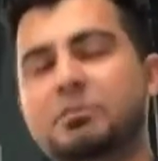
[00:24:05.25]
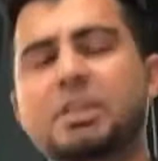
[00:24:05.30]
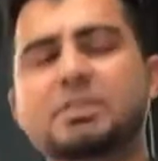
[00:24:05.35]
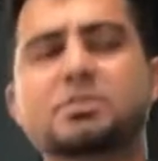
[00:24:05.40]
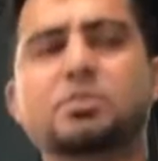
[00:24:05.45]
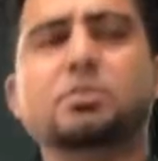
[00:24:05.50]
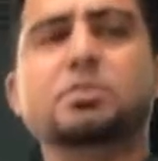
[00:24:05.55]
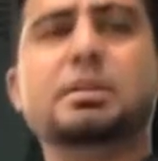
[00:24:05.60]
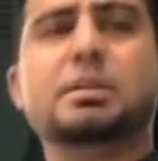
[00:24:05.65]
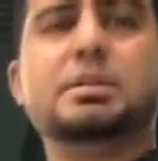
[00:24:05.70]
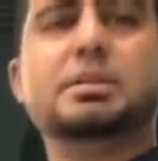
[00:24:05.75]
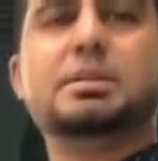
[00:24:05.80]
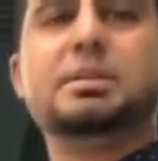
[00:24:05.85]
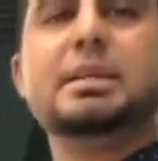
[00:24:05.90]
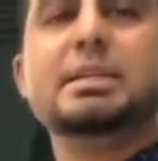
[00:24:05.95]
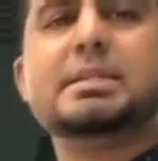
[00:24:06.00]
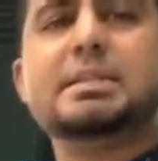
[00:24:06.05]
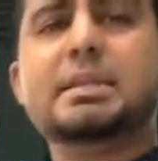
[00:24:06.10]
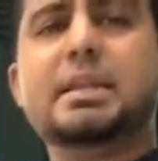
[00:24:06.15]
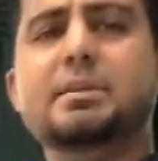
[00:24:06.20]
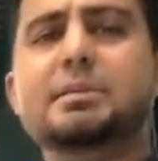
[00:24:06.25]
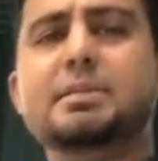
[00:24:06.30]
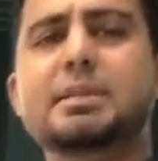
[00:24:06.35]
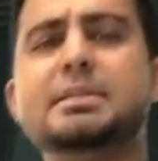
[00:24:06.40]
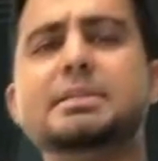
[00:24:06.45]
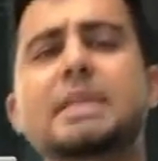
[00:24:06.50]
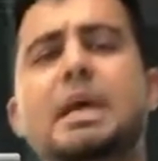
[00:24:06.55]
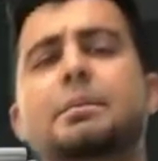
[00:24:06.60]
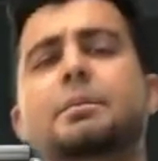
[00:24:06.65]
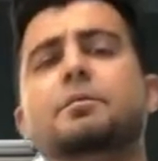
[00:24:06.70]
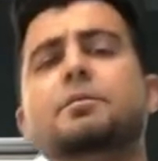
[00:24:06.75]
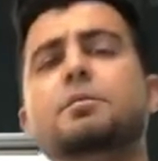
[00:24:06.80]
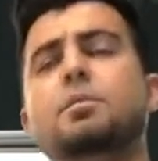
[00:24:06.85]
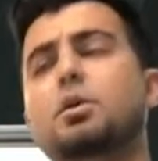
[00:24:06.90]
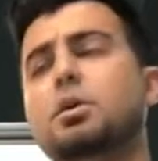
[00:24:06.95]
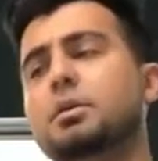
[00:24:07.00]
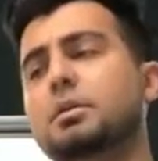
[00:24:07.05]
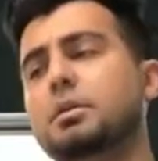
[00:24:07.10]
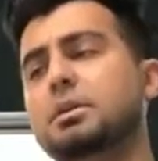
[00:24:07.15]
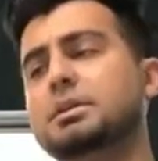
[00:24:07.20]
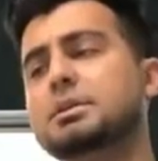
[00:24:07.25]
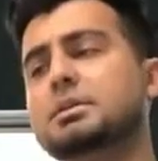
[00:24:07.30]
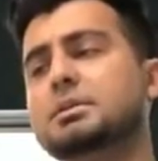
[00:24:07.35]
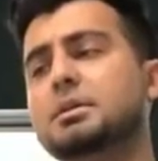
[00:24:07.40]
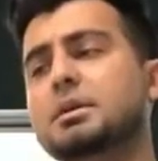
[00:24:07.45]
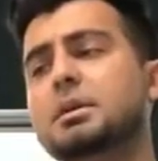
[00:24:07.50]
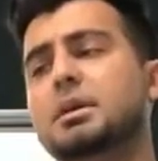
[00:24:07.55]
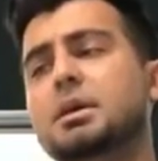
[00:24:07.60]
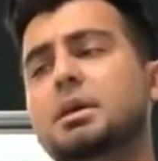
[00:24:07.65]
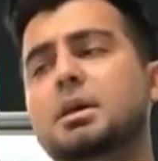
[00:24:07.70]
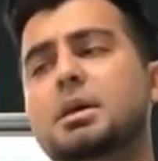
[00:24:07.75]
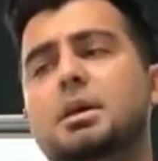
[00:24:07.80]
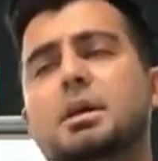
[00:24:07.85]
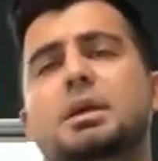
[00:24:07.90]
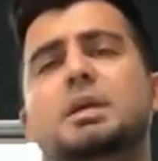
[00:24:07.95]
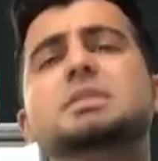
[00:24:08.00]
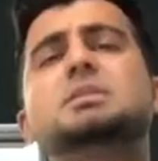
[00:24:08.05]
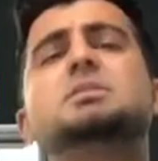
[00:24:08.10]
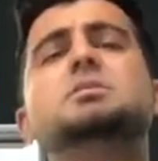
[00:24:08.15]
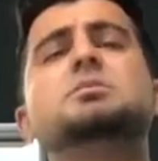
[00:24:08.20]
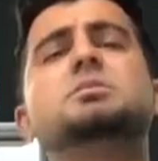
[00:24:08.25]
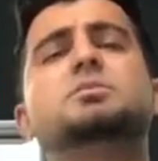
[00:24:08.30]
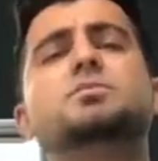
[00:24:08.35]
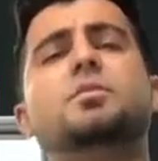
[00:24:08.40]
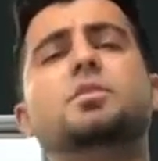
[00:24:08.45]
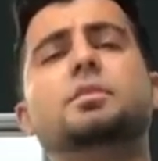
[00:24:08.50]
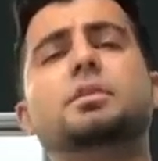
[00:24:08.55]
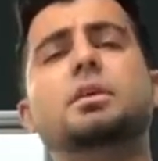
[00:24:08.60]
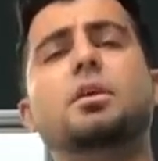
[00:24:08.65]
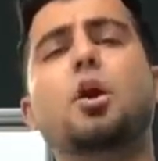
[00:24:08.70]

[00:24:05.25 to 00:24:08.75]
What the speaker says: So this type of model is used for the